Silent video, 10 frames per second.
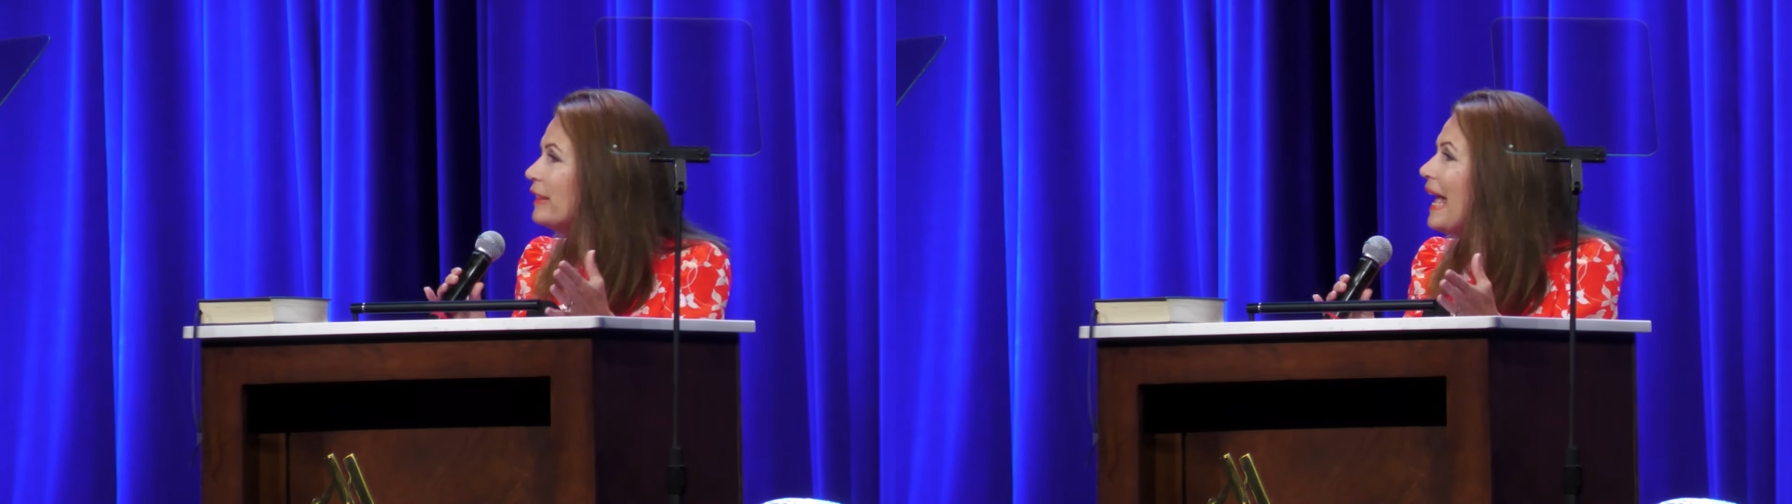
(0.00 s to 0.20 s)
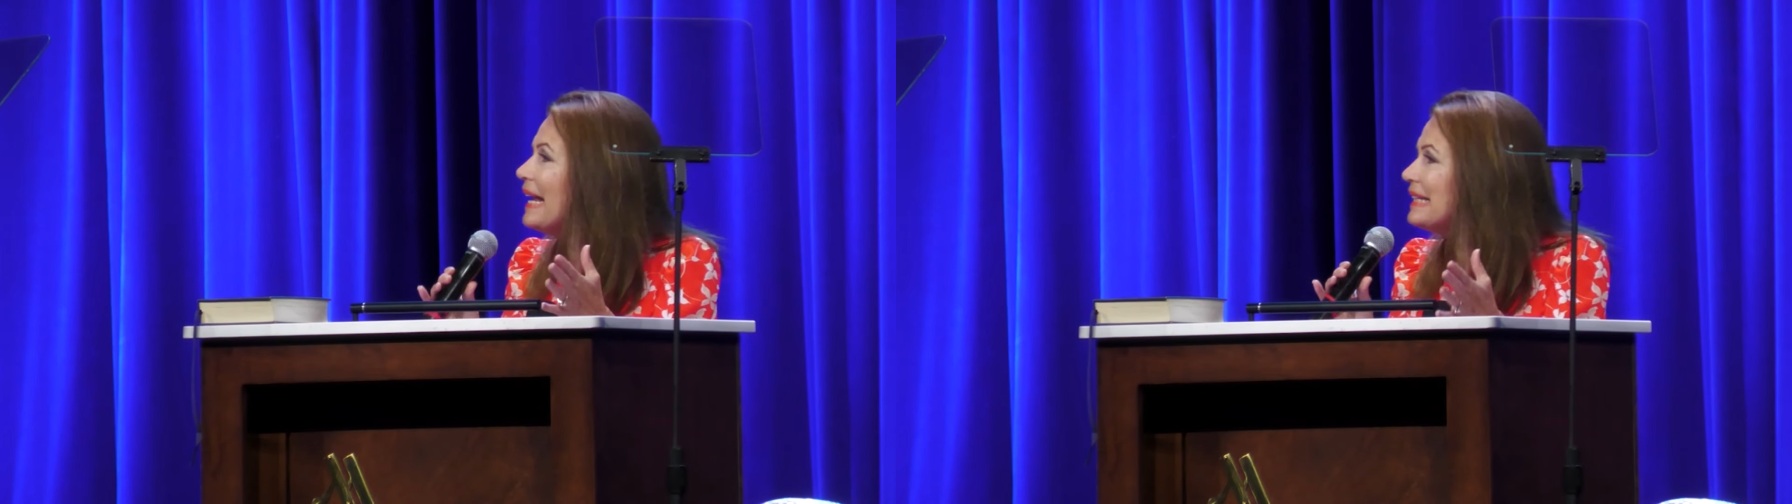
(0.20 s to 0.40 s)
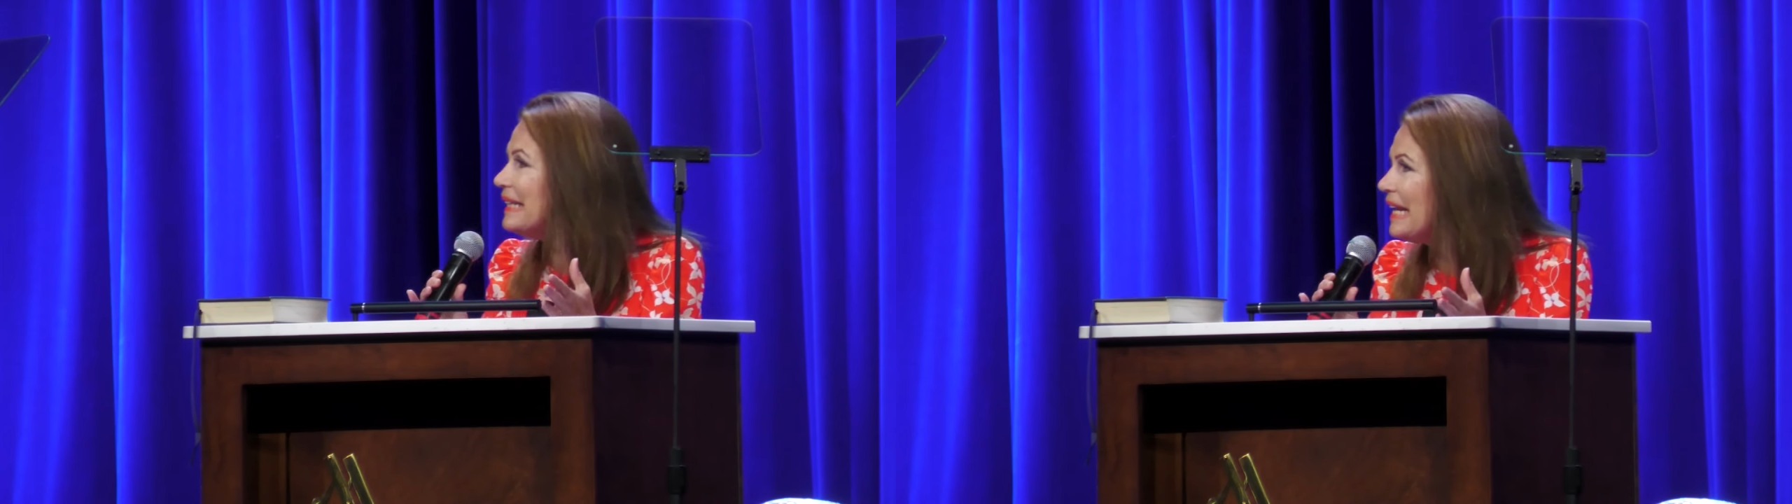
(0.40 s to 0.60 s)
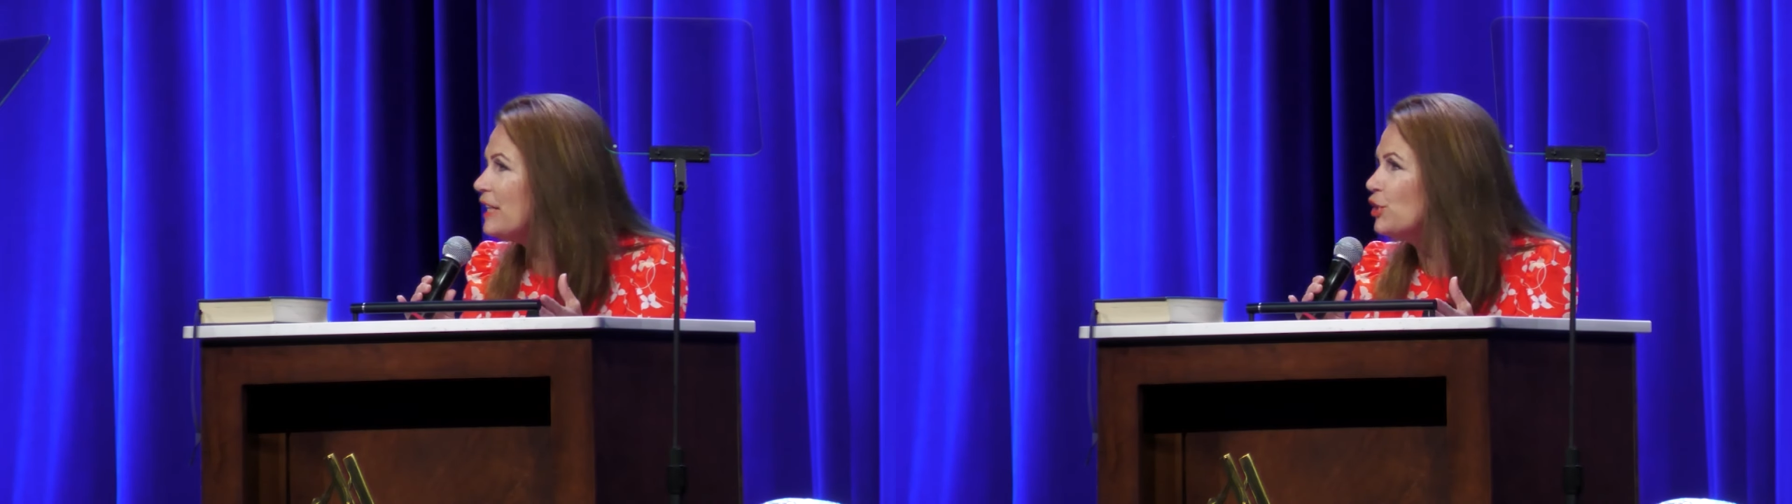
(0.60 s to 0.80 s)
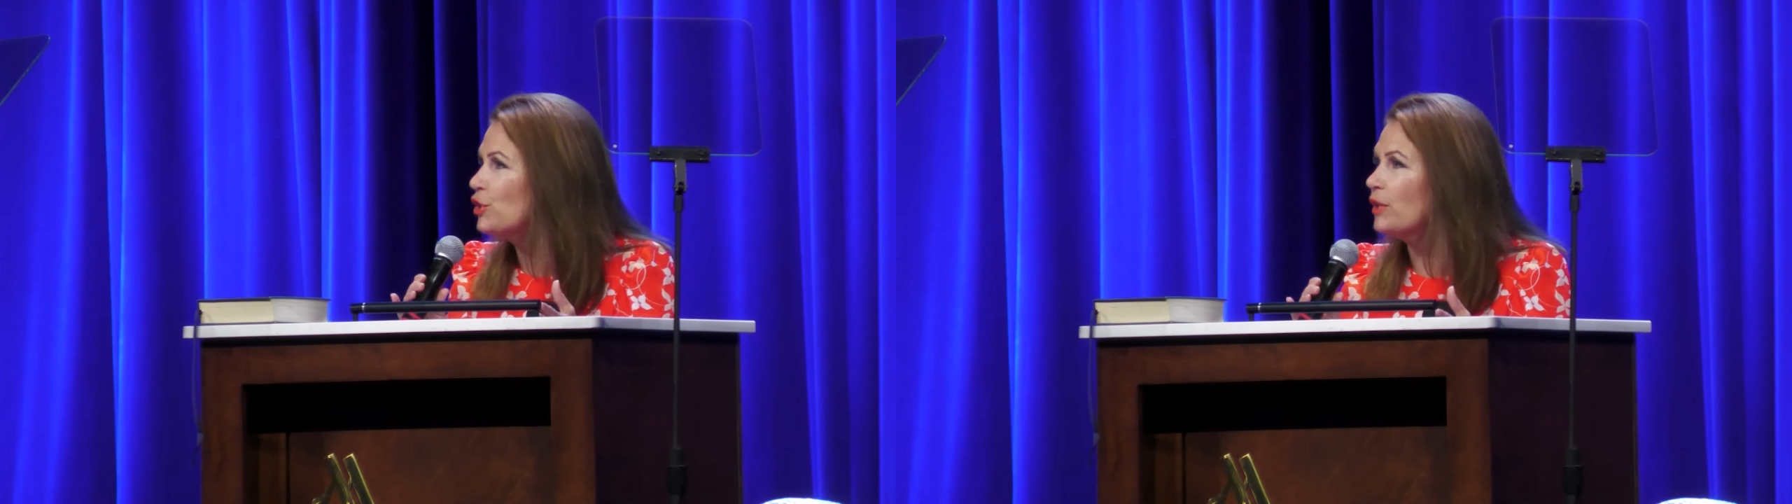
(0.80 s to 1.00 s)
that
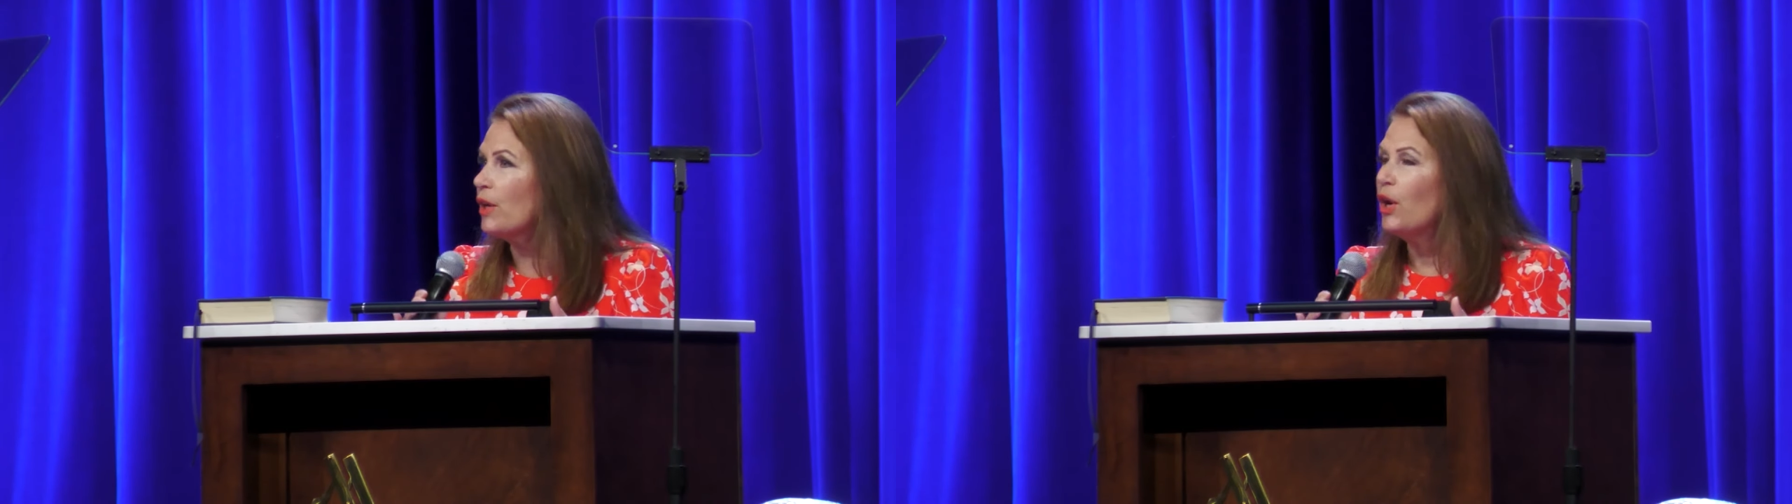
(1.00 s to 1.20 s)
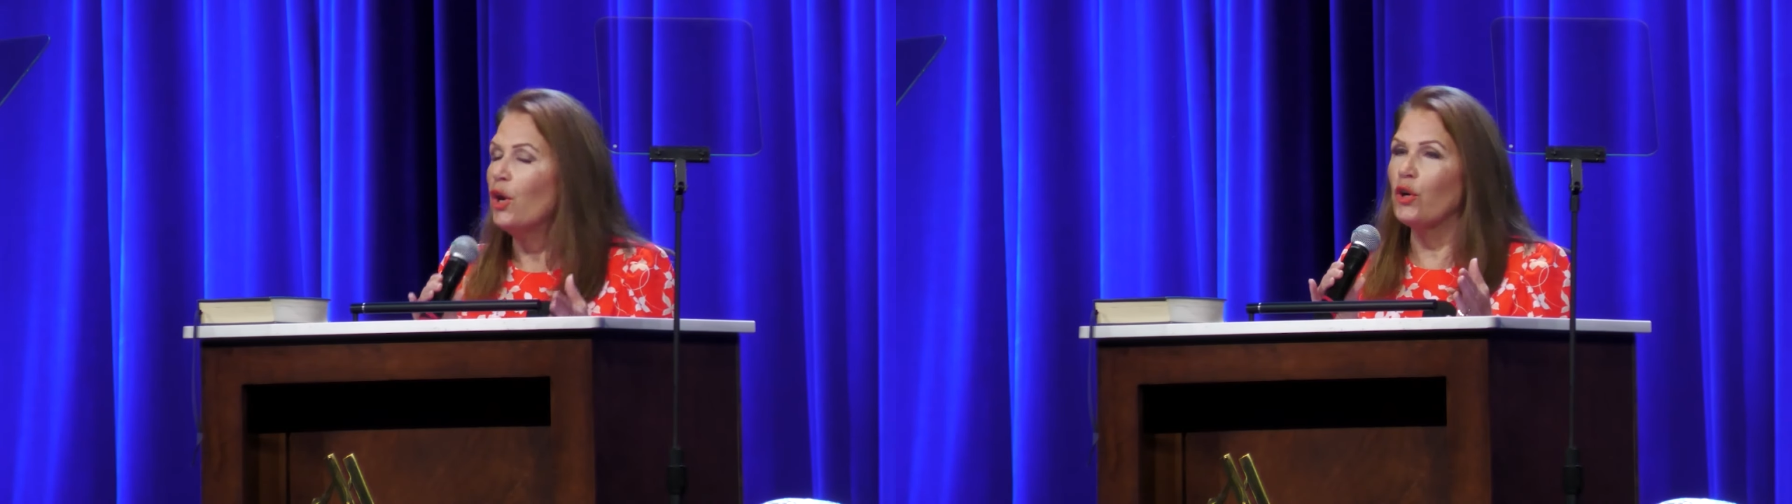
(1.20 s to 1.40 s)
nation